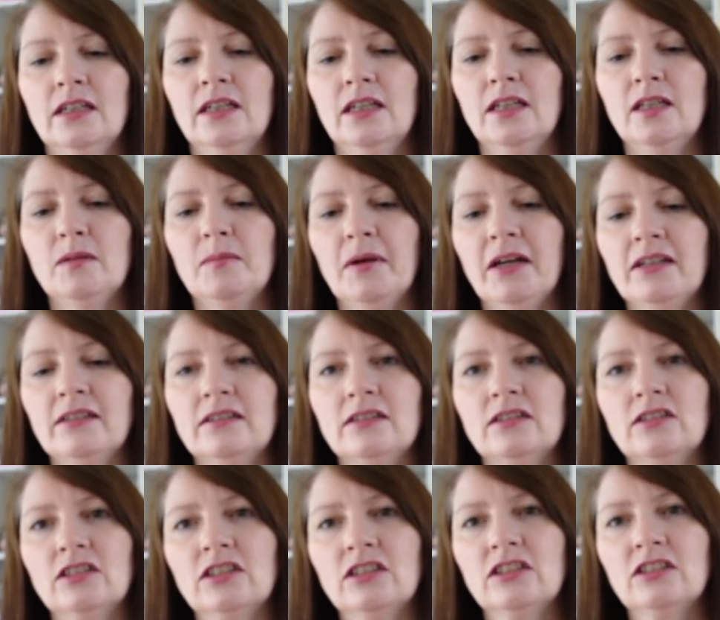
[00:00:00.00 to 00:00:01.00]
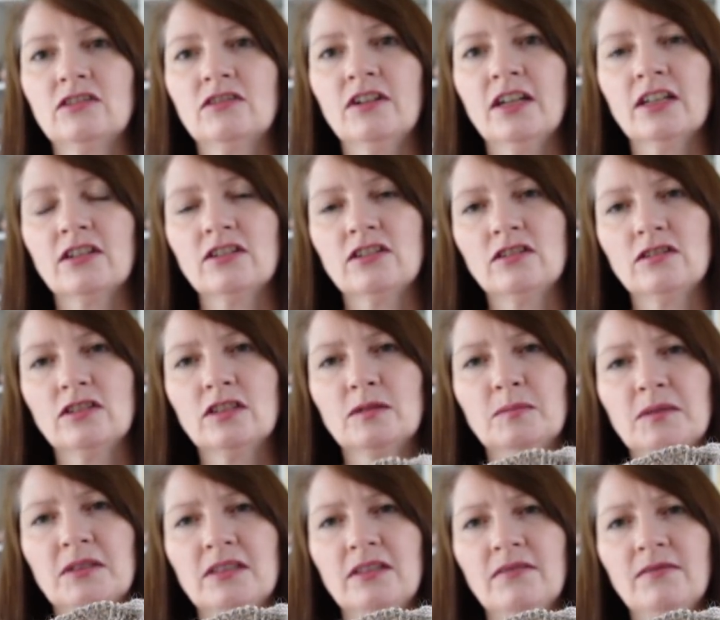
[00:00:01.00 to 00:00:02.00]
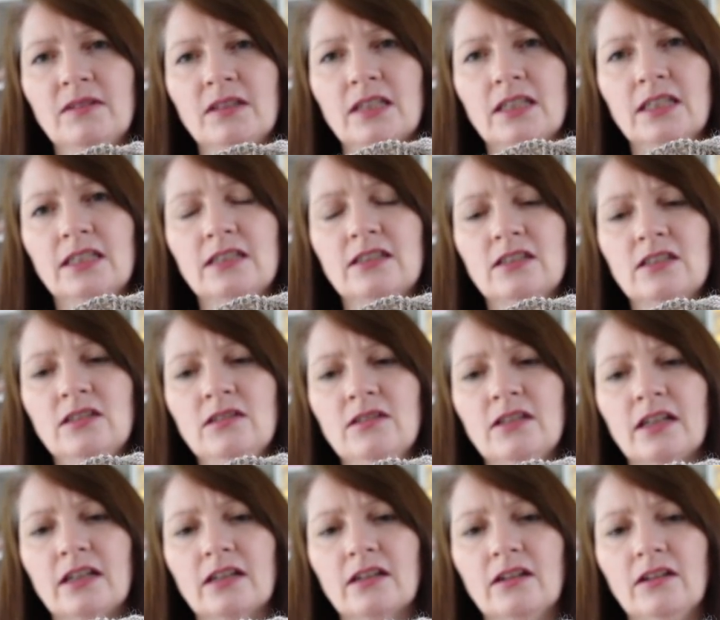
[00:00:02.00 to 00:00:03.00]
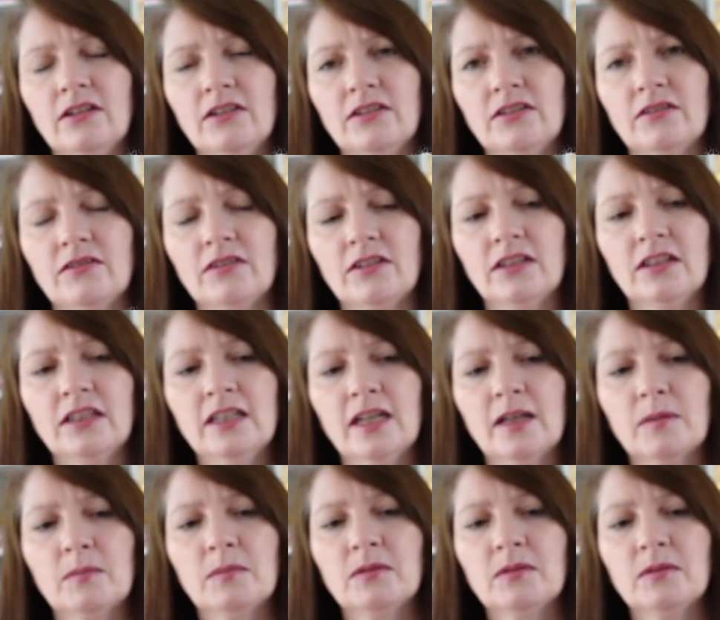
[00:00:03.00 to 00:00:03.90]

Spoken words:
in the pattern, she directs you specifically to do that cast off on the neck,